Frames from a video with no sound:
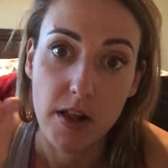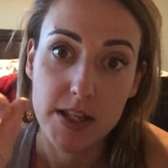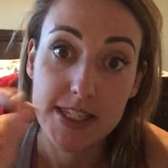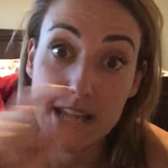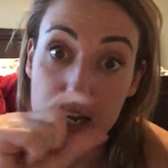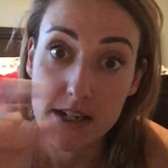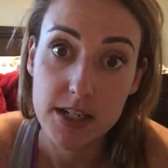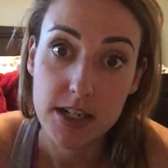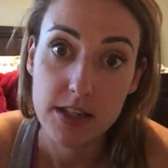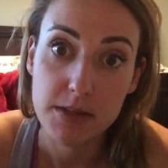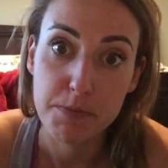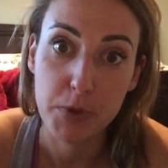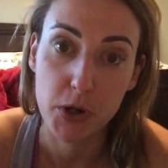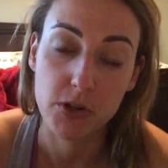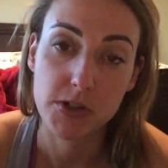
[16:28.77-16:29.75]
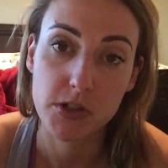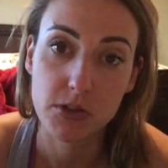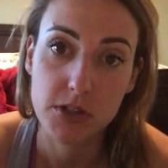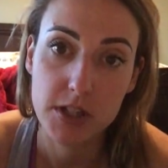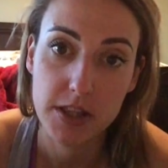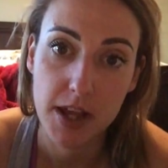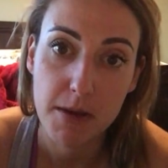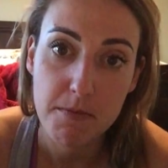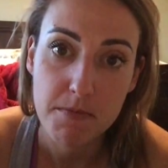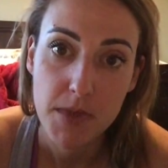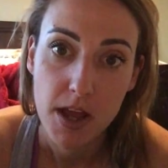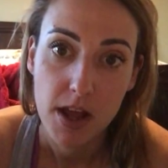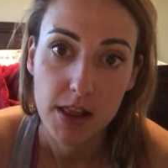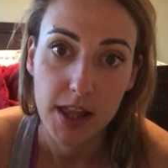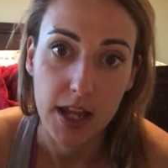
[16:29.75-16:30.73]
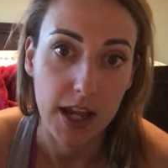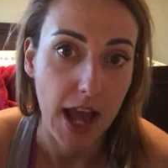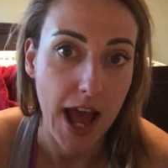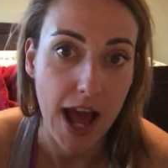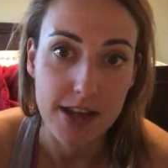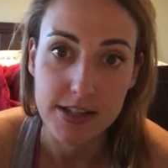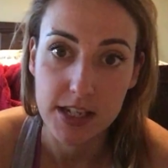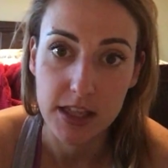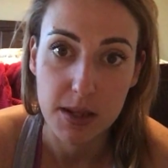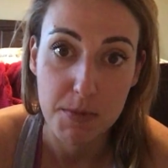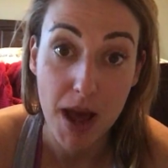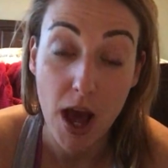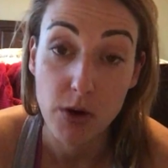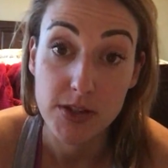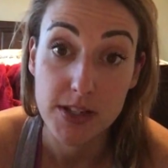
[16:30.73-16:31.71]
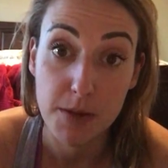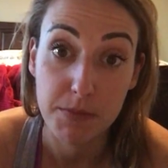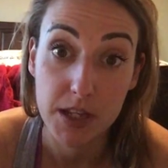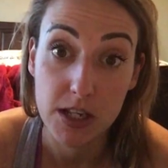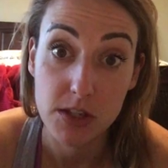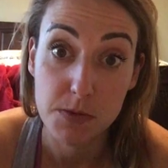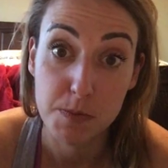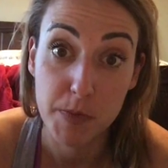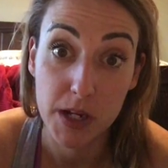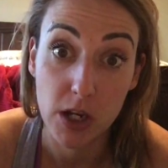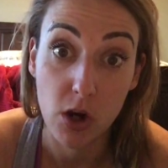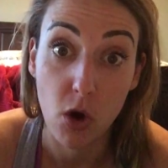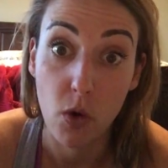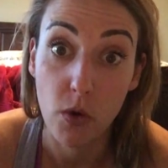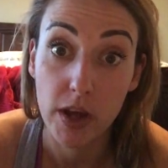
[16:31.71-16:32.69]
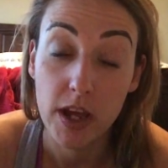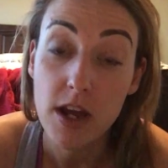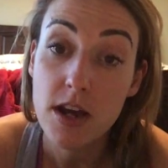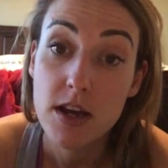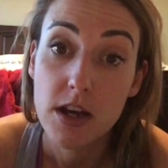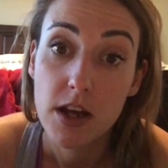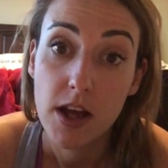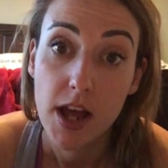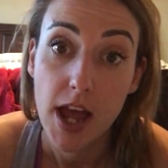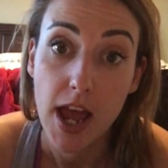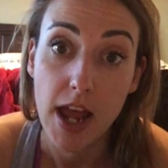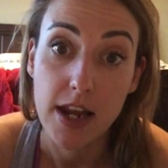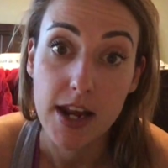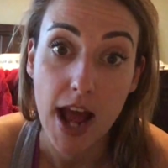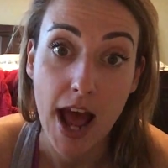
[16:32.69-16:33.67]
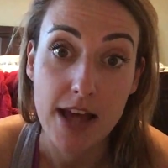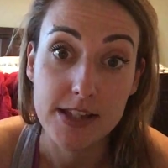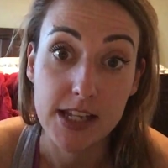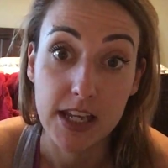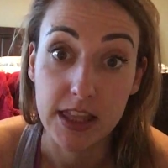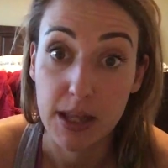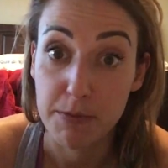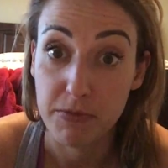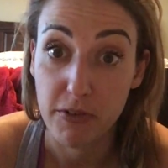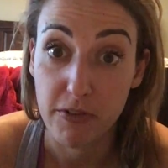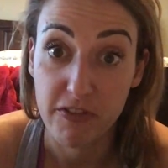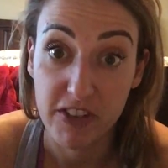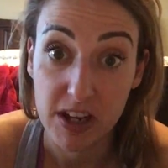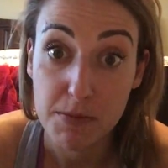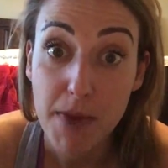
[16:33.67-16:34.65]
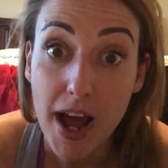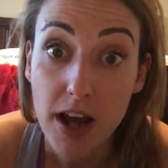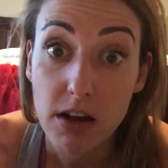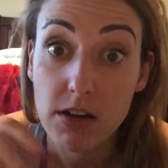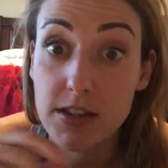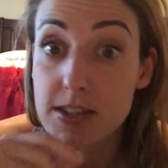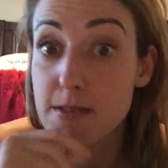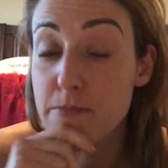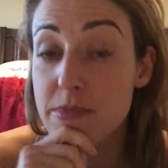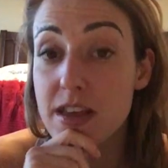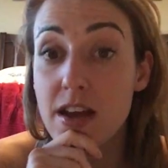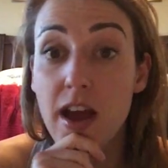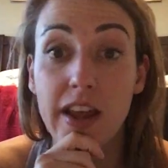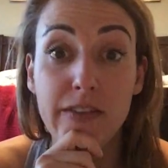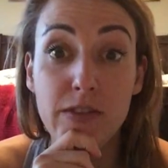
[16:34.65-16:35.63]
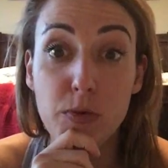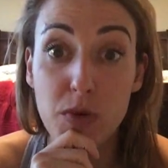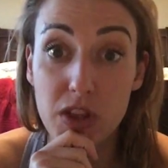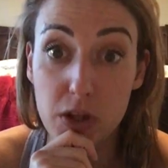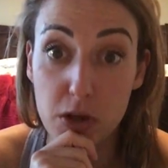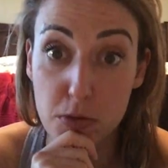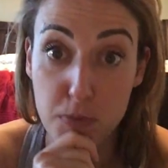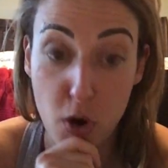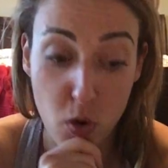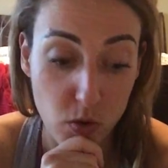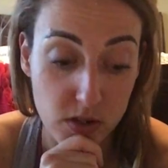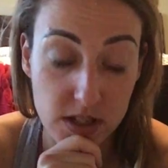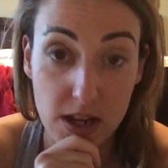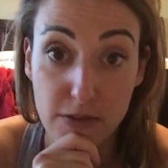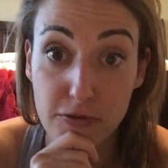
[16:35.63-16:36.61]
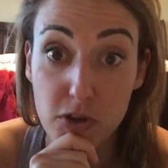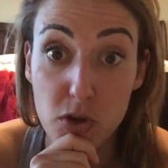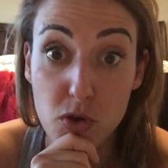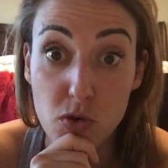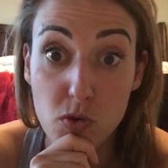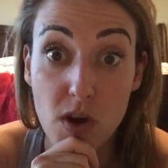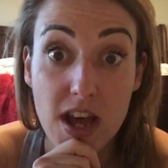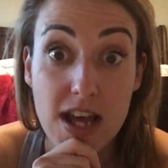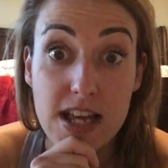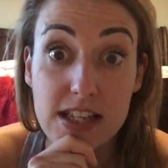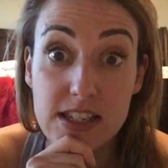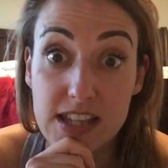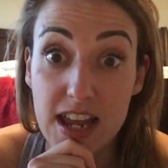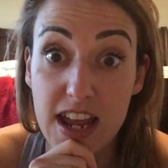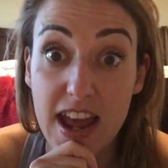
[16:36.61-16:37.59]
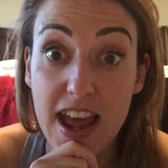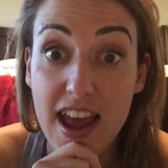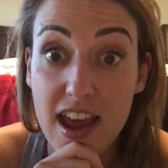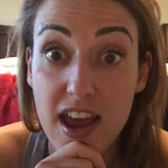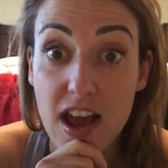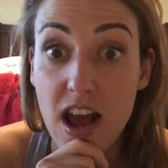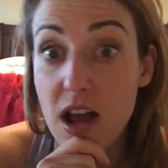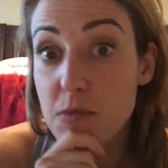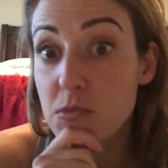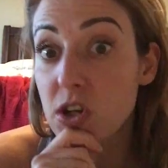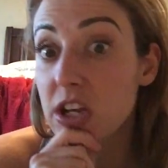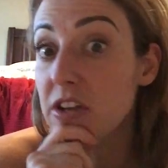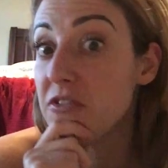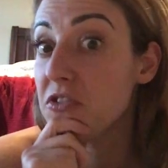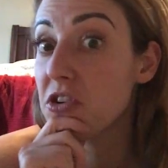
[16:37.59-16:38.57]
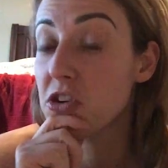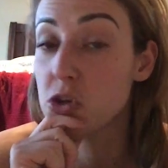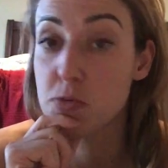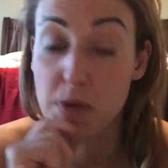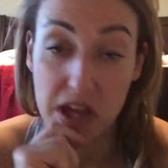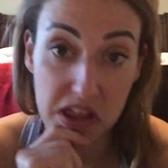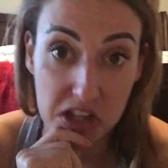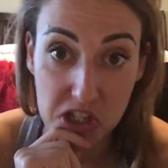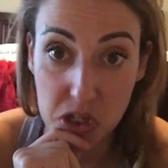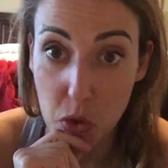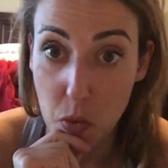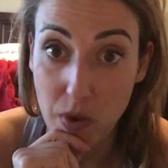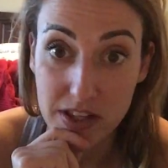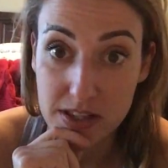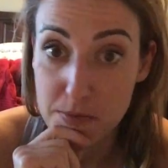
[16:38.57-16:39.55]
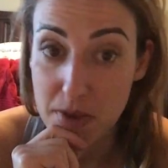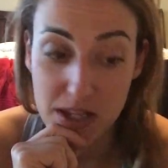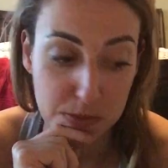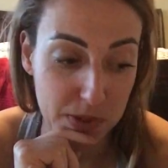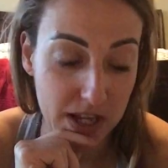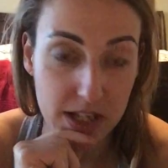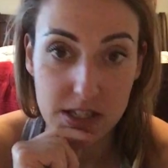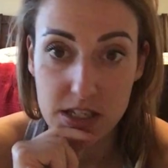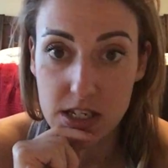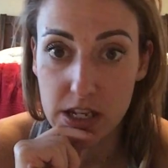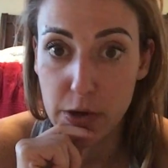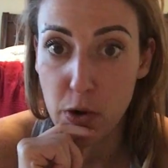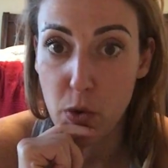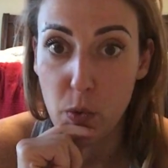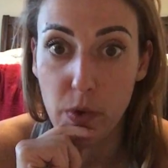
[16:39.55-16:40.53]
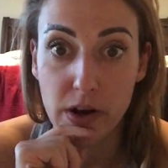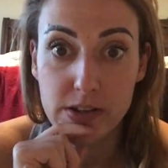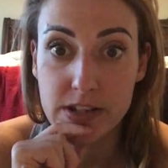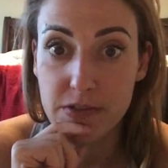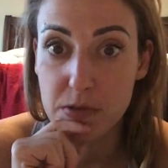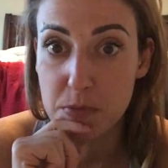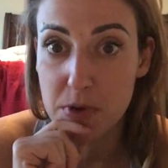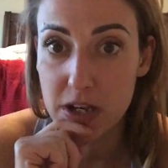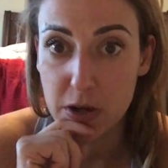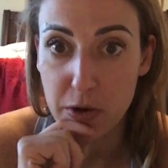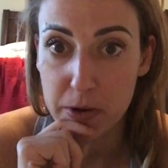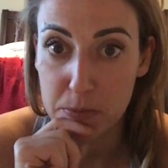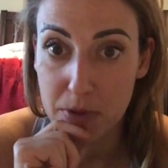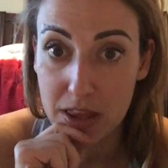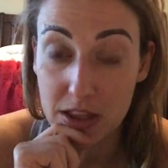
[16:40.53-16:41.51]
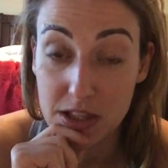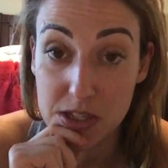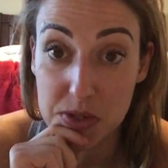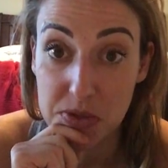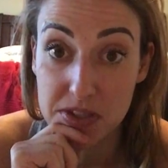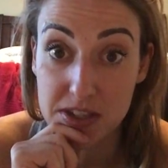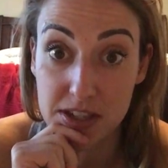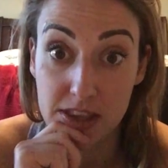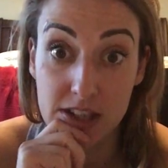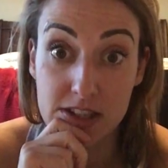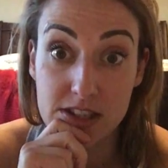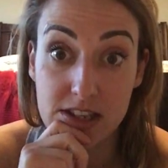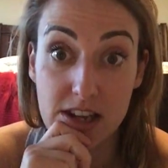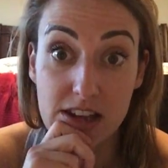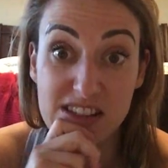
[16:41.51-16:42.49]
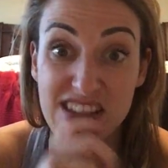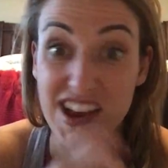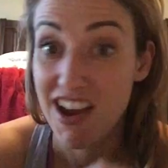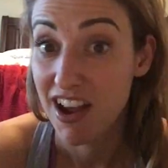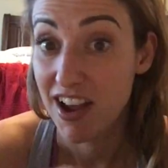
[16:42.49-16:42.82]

sentence personal to them, like asking them how something's been going and asking them for feedback on something, even with your post. If you say, hey, I'm looking for a new bathing suit, what's the best place to go? Where's everybody going in bathing suits these days?